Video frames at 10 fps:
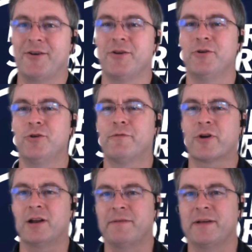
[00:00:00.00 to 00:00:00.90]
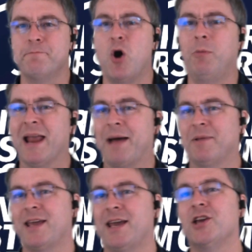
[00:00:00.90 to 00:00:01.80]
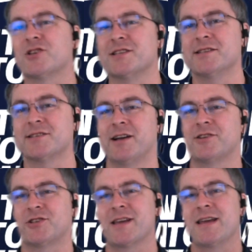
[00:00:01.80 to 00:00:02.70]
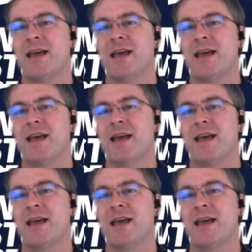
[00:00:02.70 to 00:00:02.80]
I know you work a lot with mobile applications and such.